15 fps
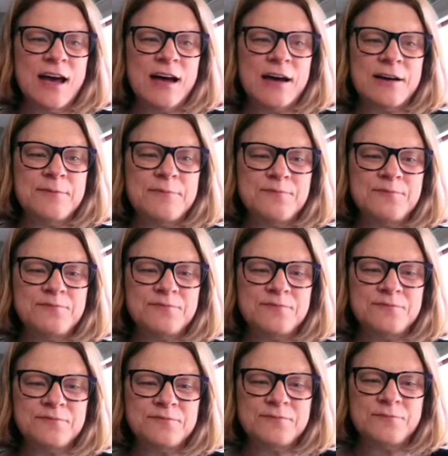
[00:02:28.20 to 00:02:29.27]
Um,
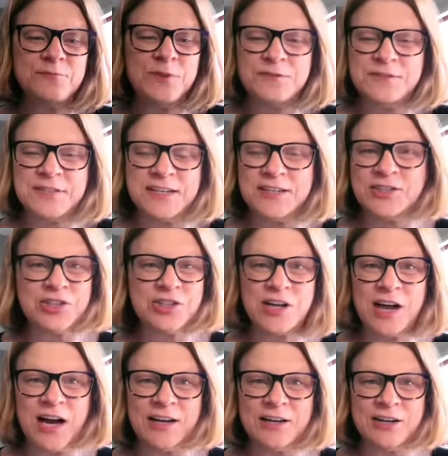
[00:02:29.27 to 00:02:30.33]
we've seen in
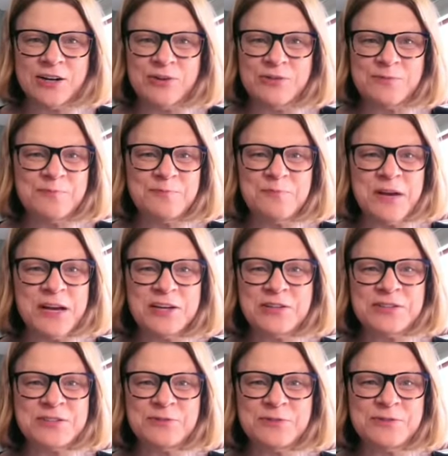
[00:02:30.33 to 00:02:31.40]
Chicago
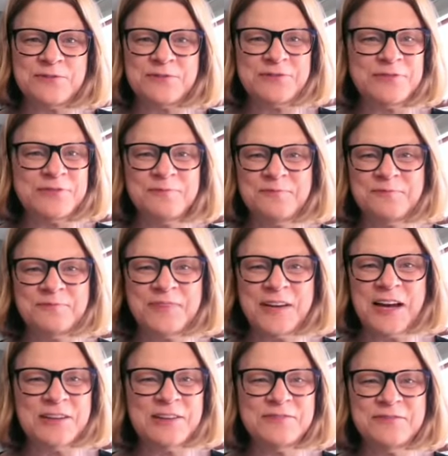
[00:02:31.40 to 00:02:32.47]
mayors who have
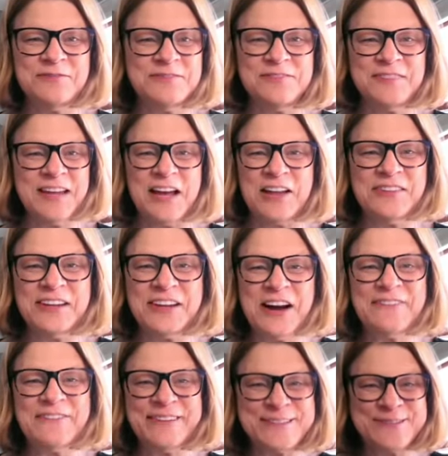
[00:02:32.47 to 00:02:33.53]
held held the
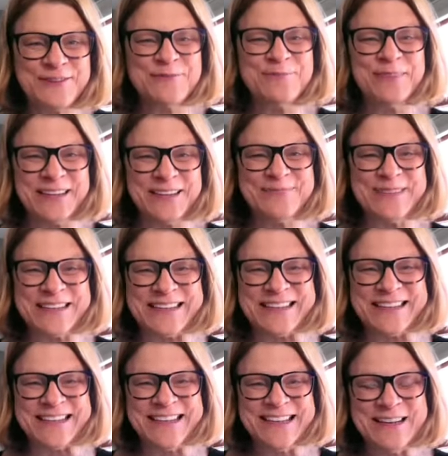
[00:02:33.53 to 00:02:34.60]
office for many,
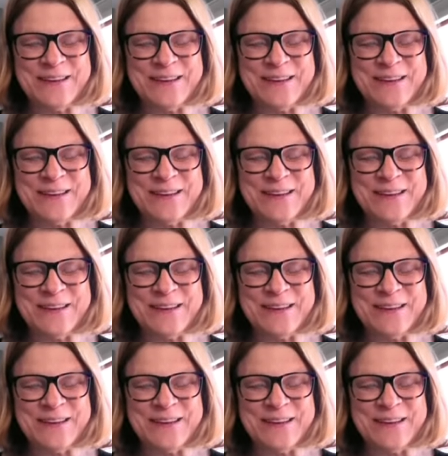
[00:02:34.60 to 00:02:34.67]
many,